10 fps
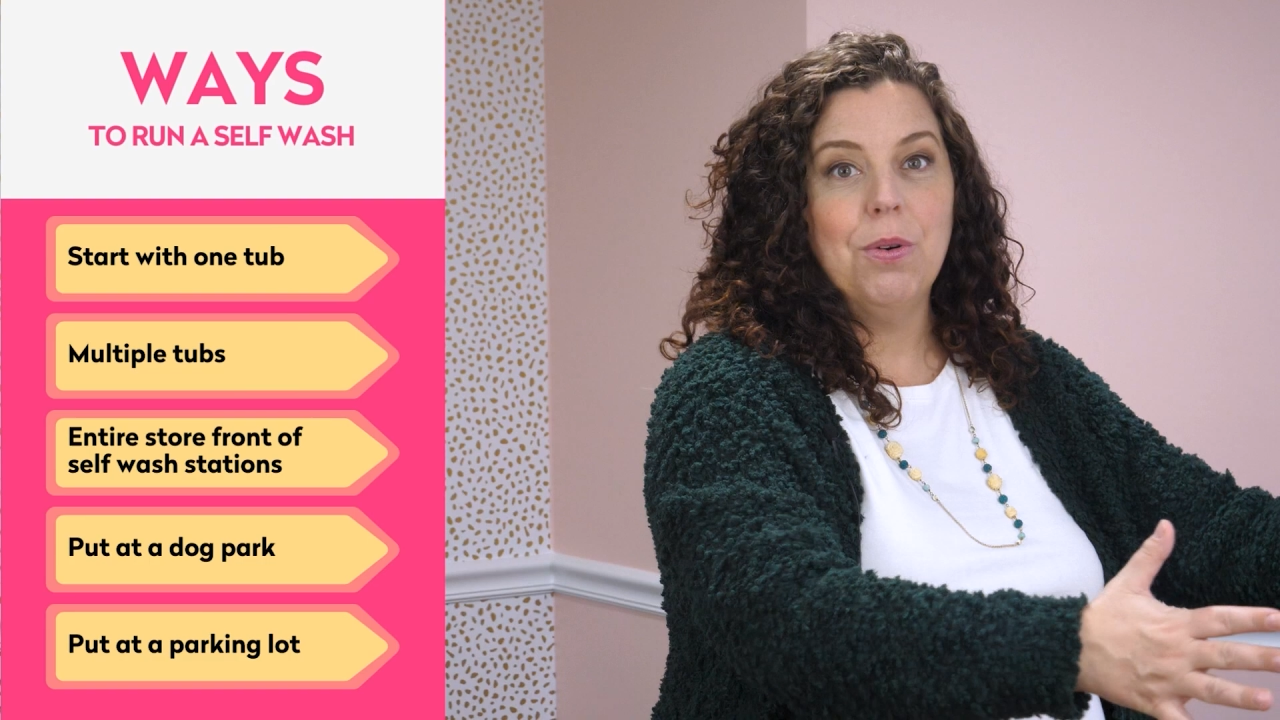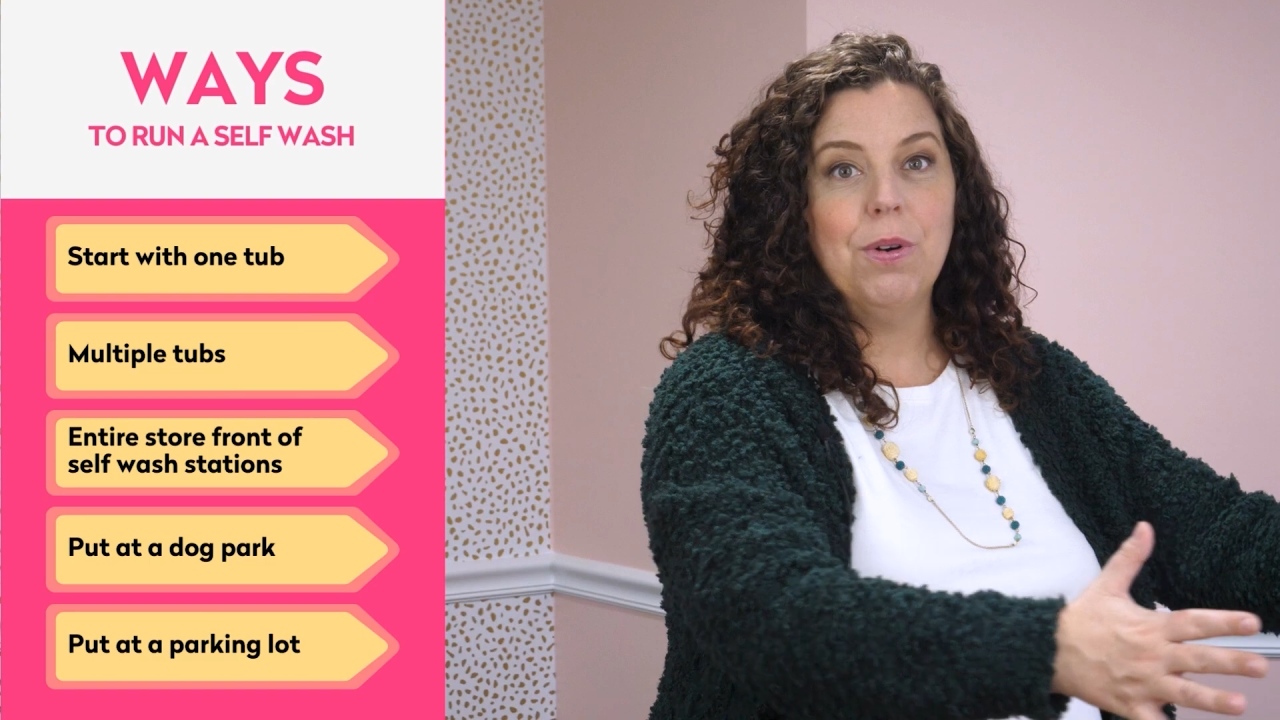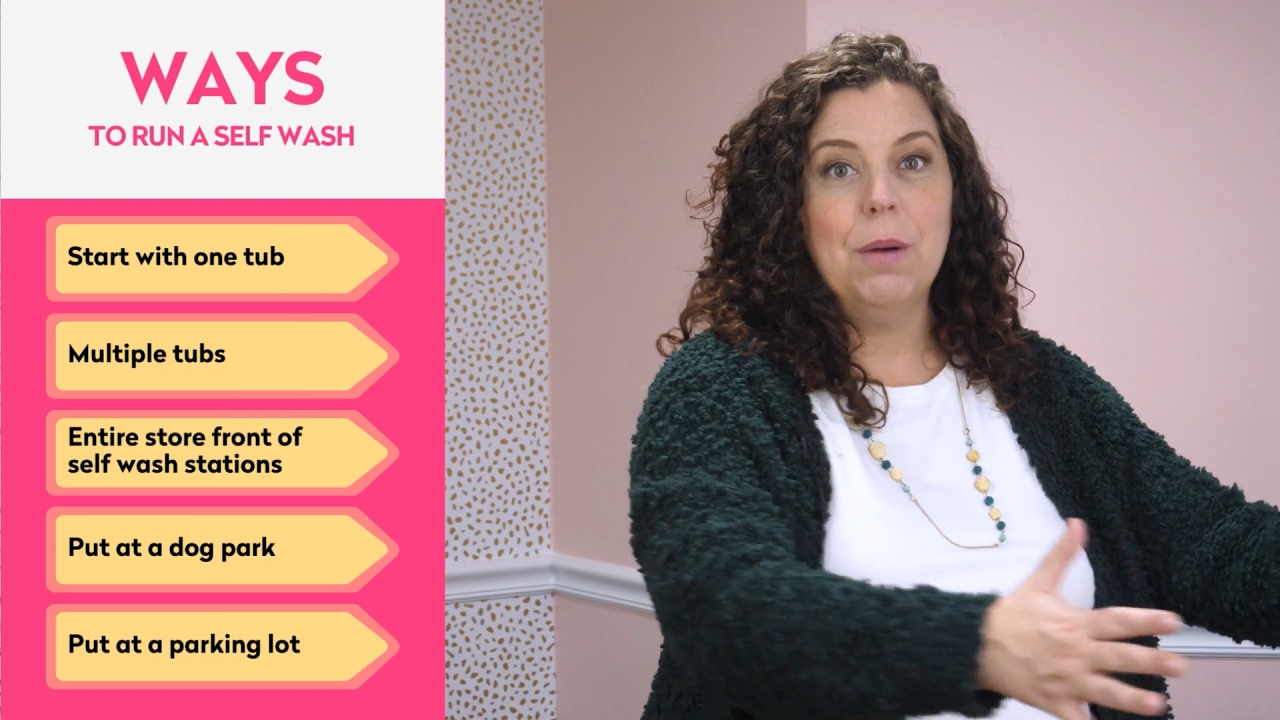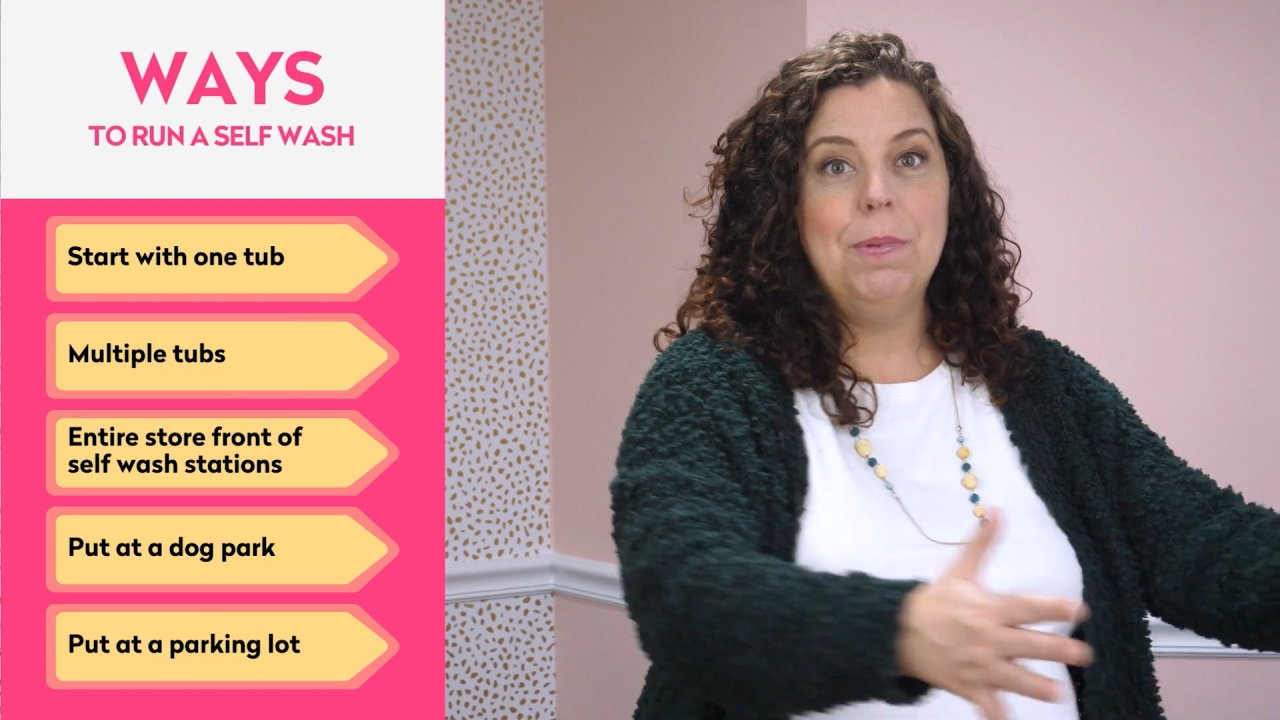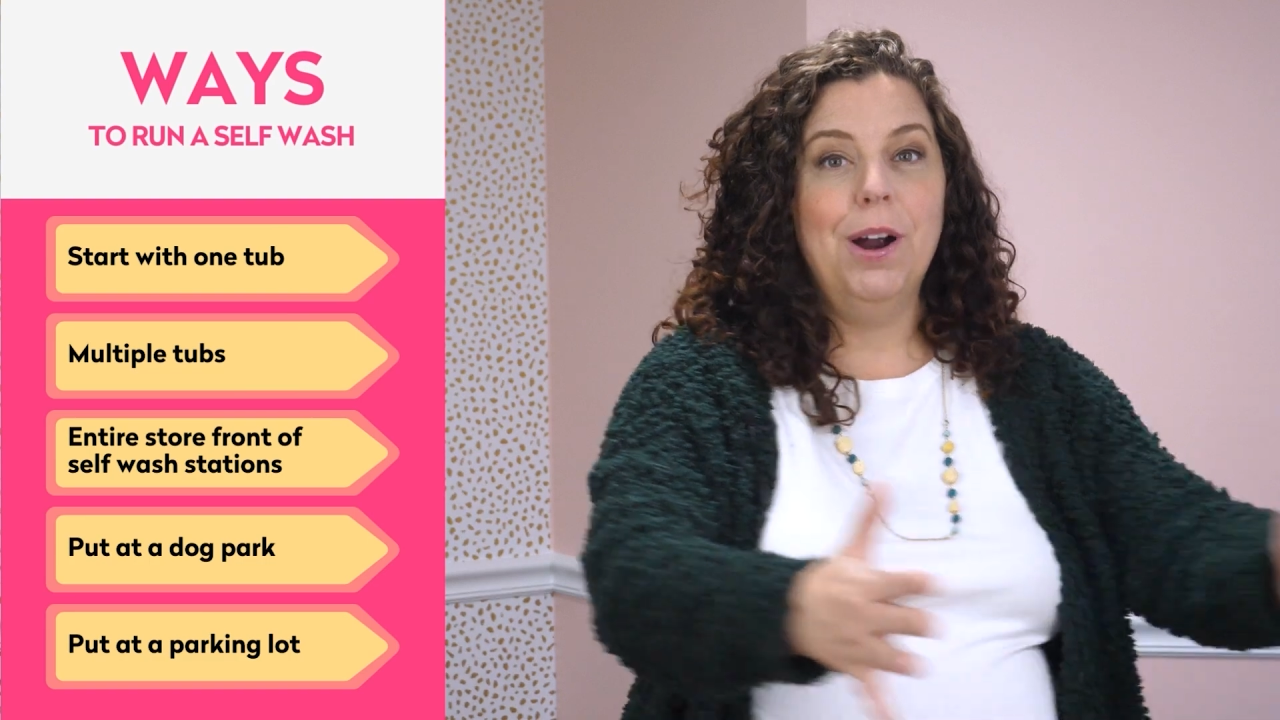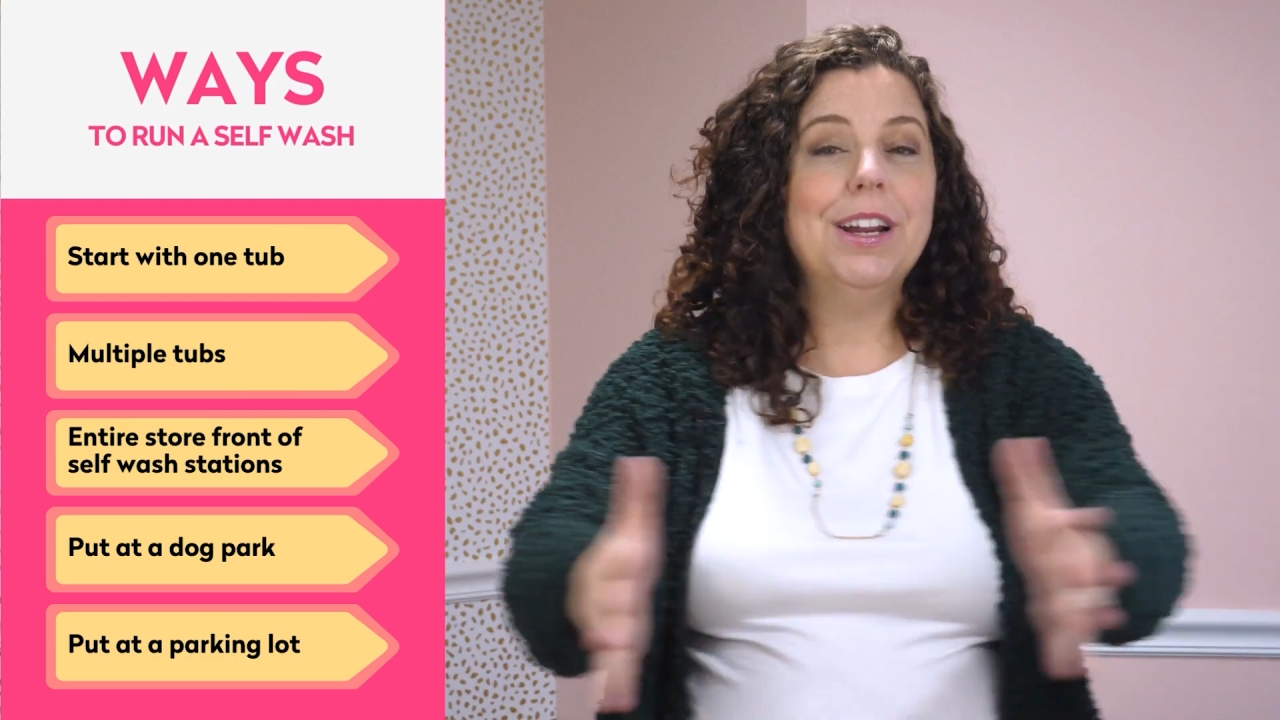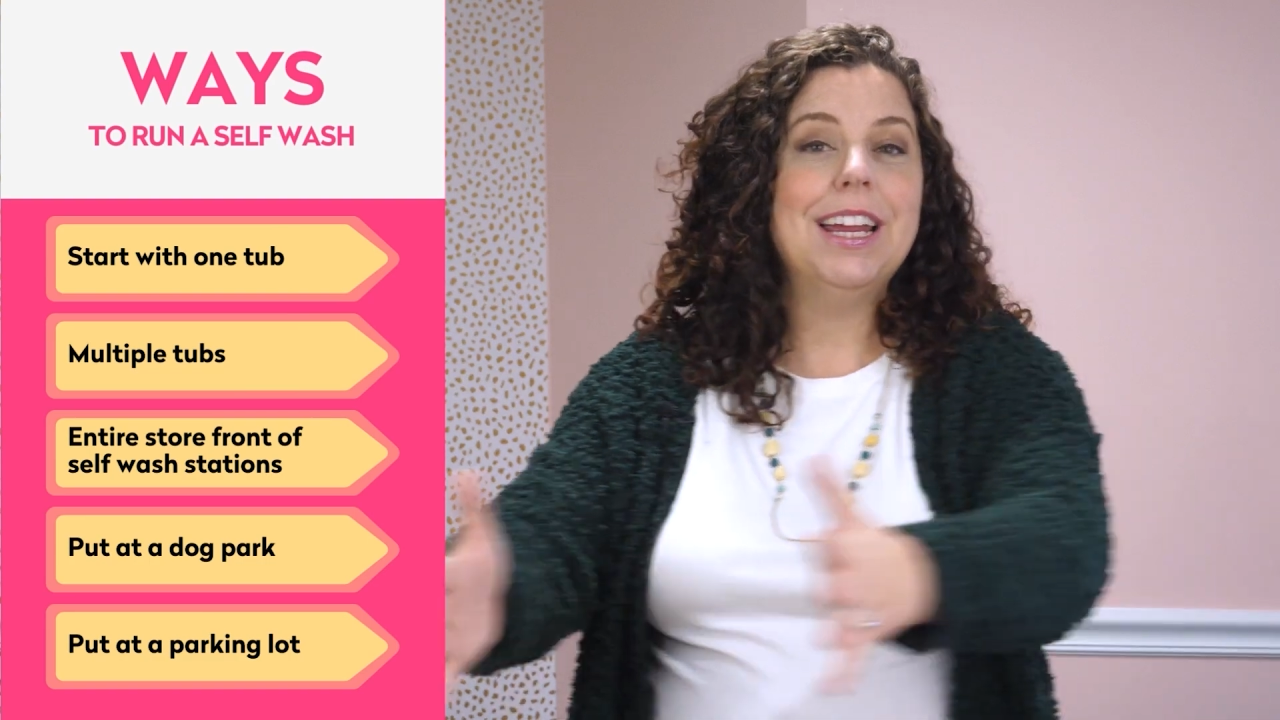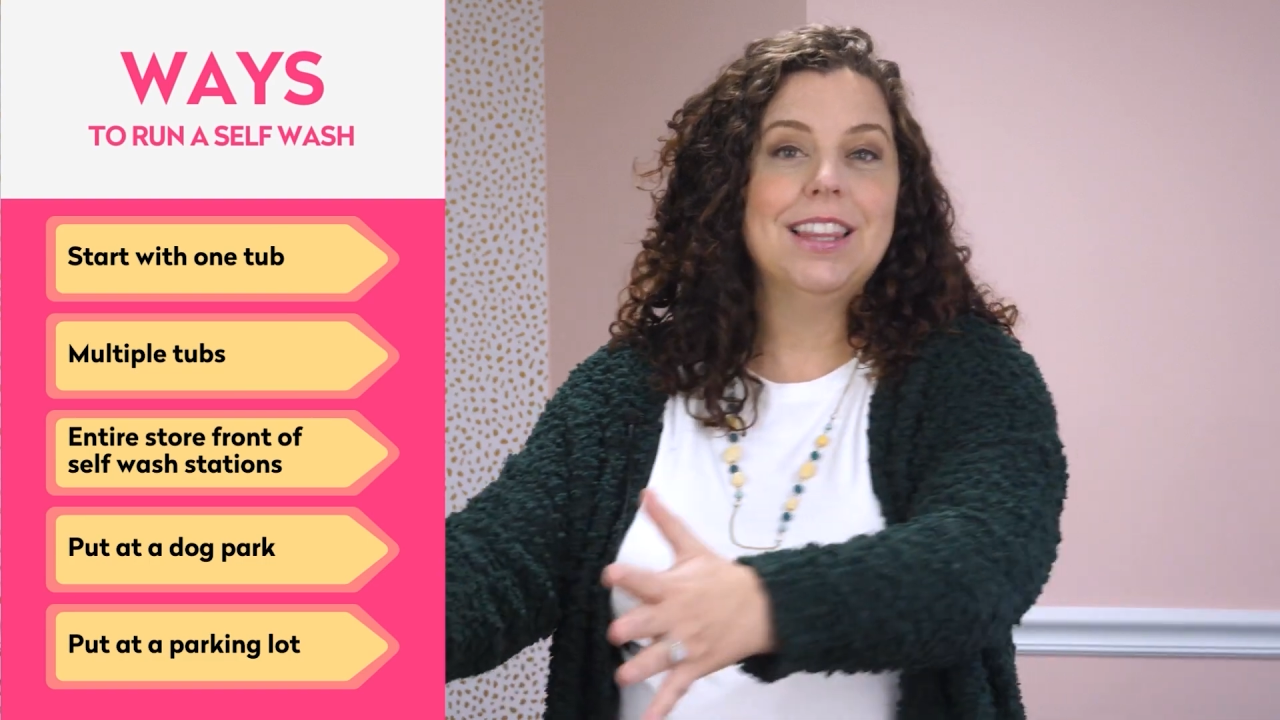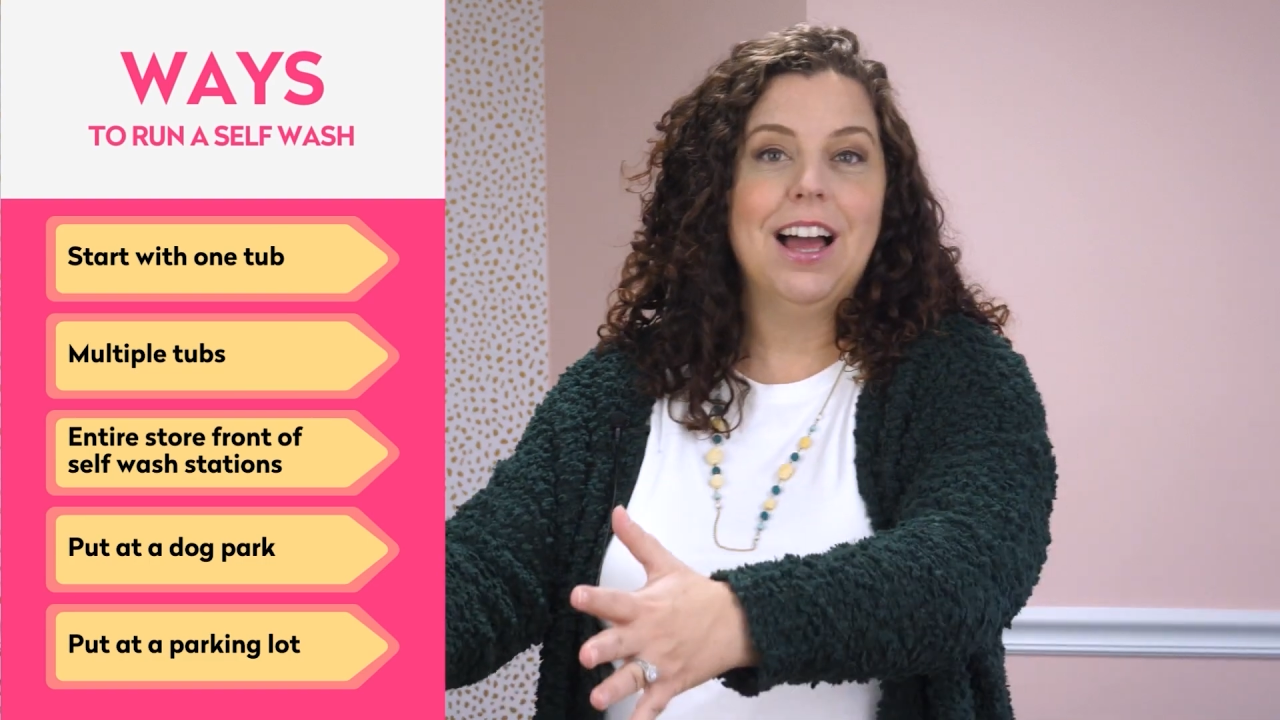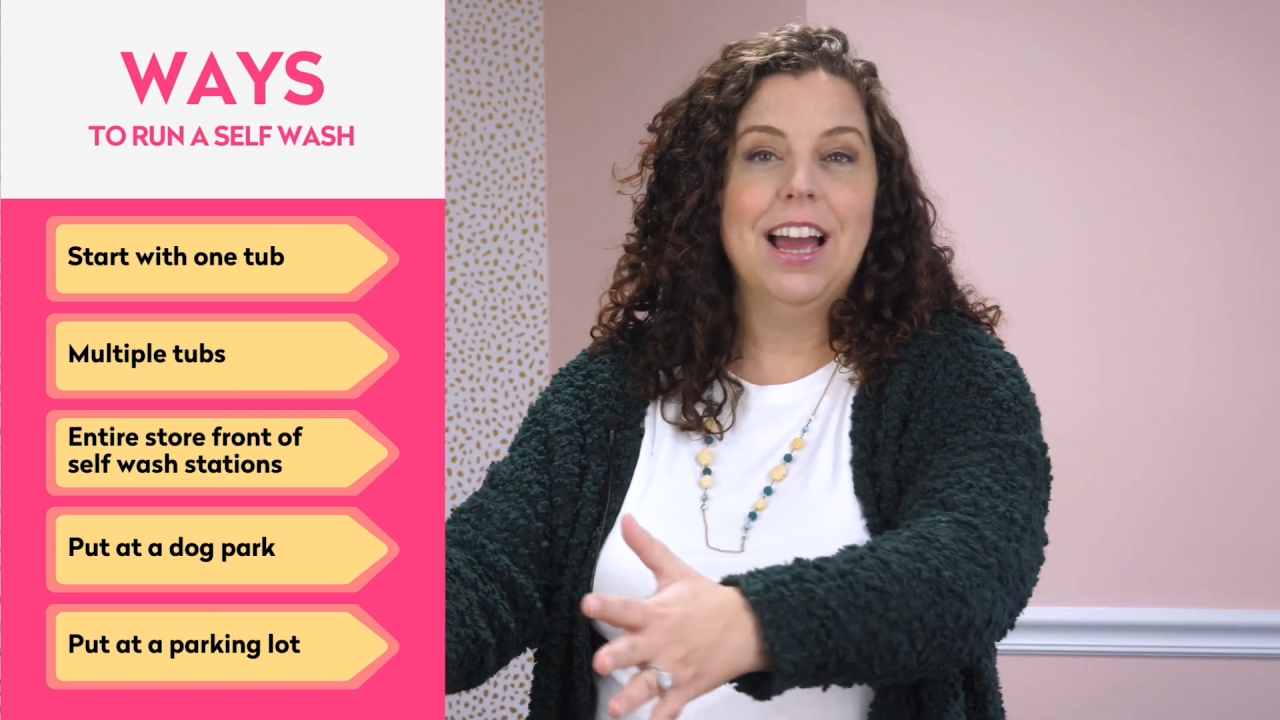or a
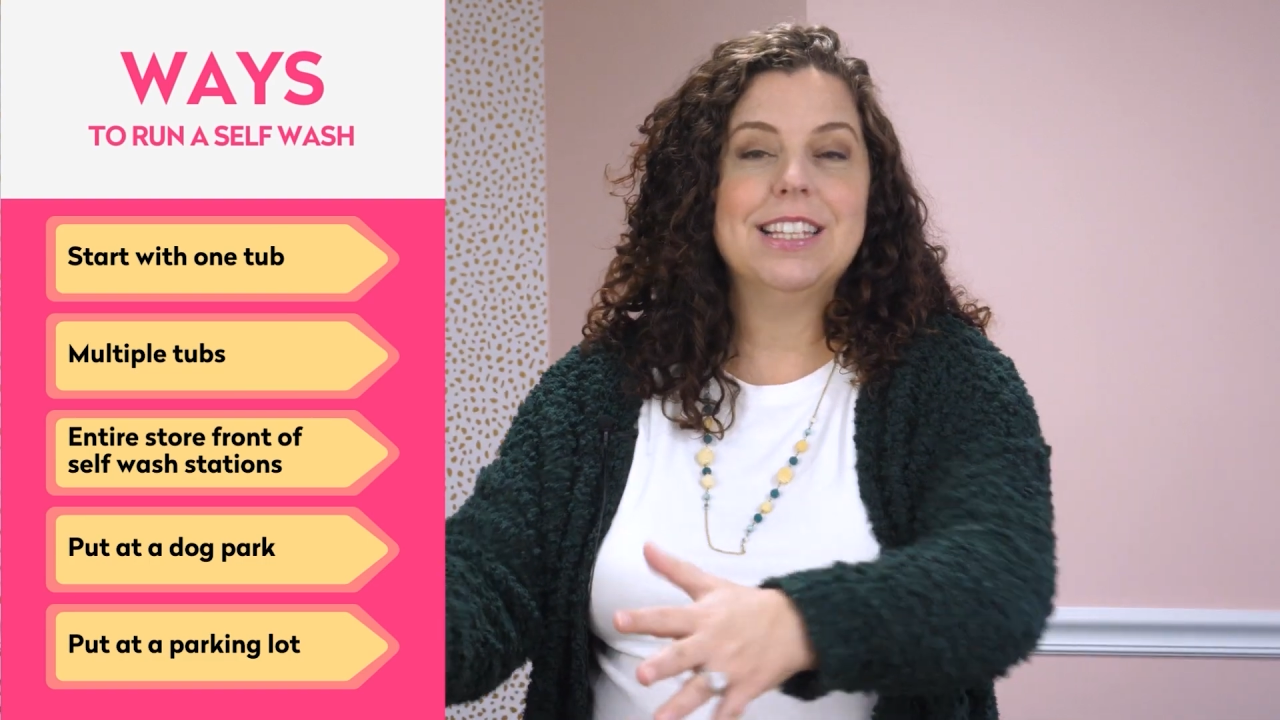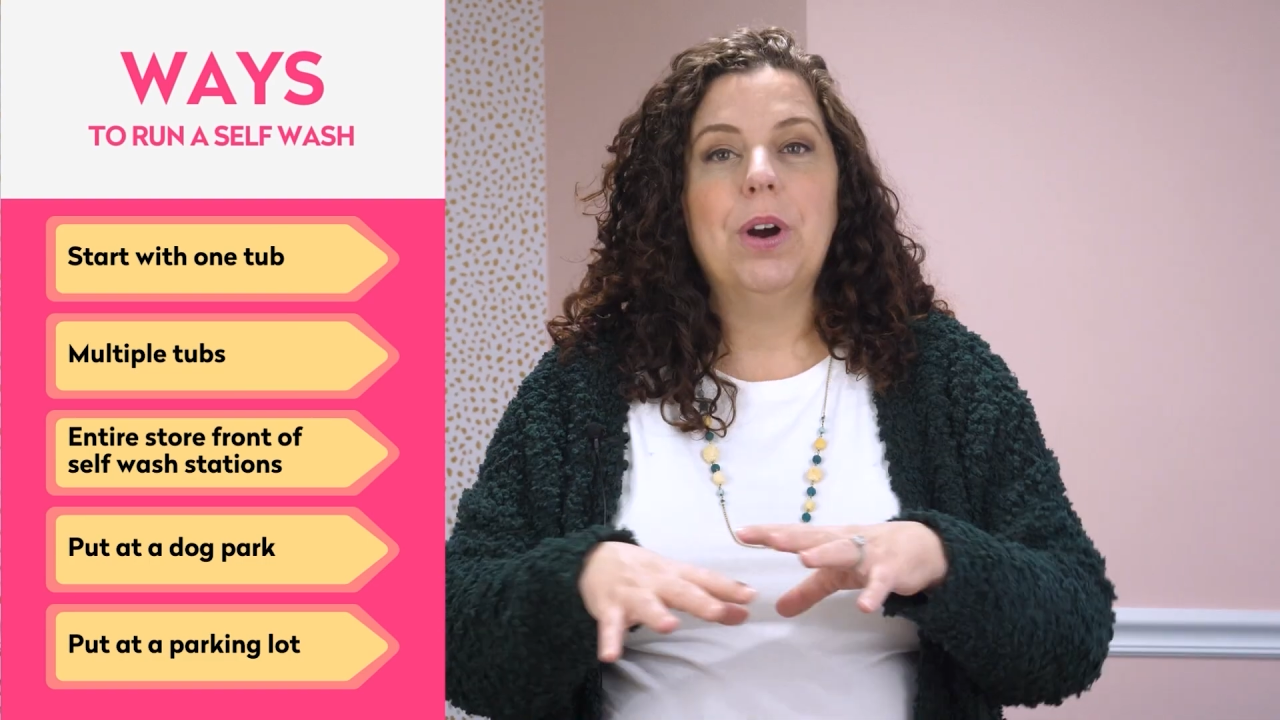parking lot